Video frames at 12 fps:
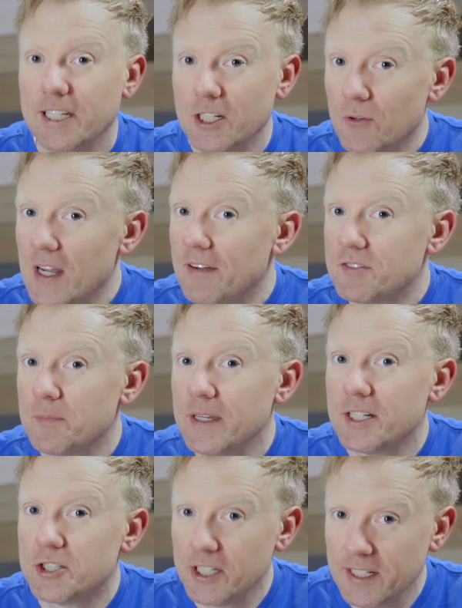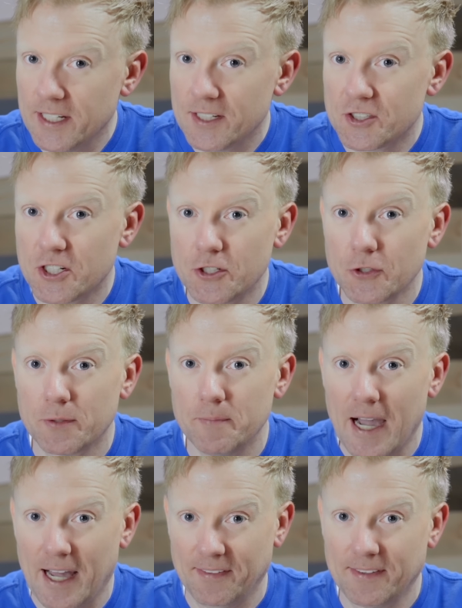You don't have to be a genius to do the
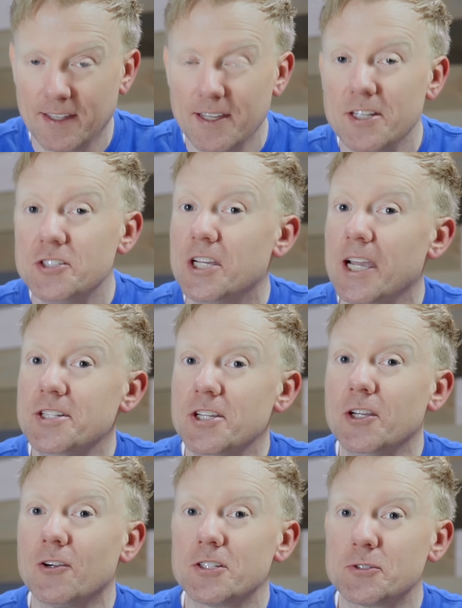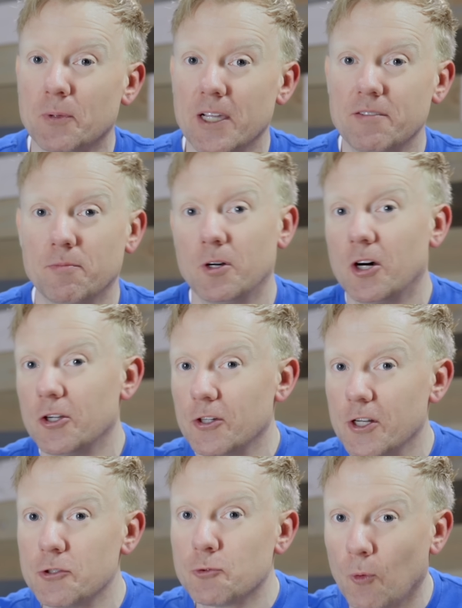math. Changing your display from
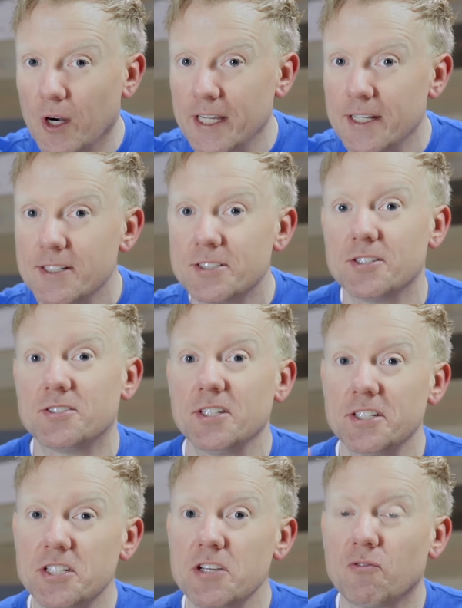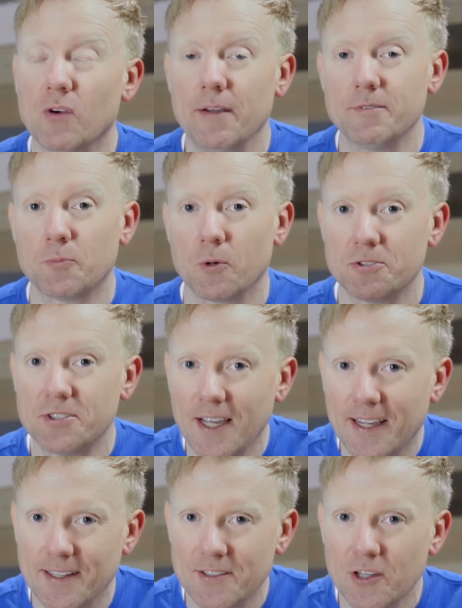120 to 60 frames per
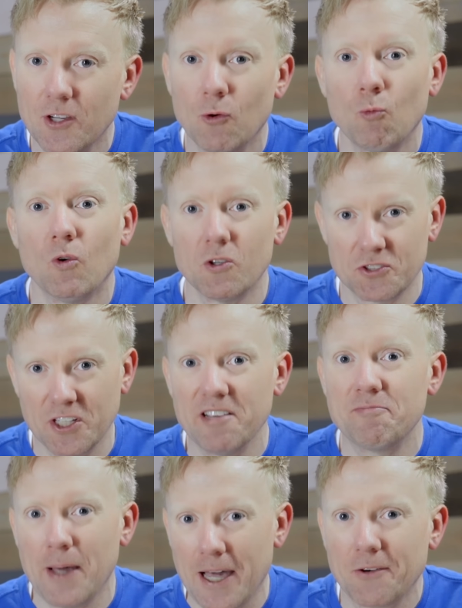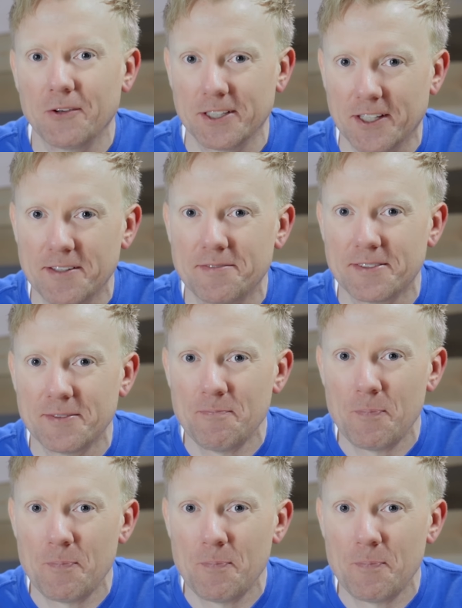second will save battery life.